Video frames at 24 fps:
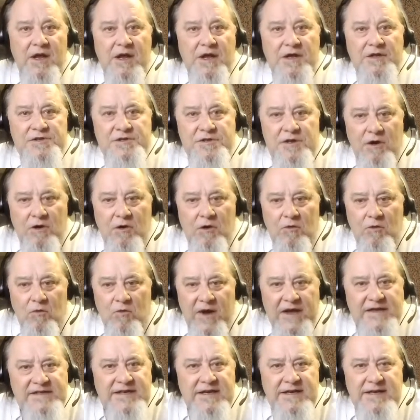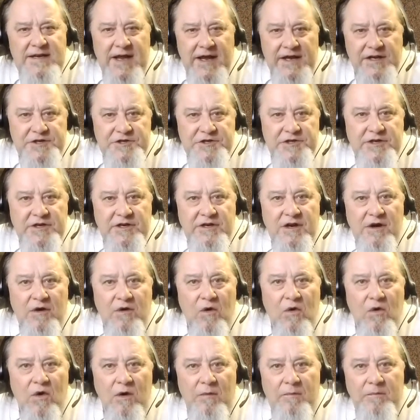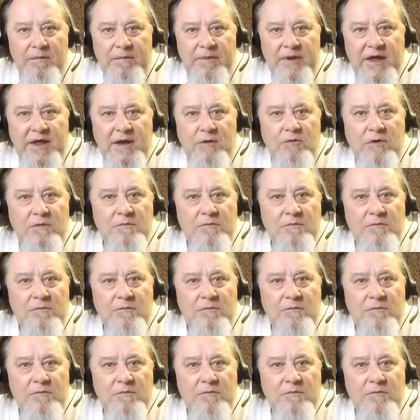So resignation or being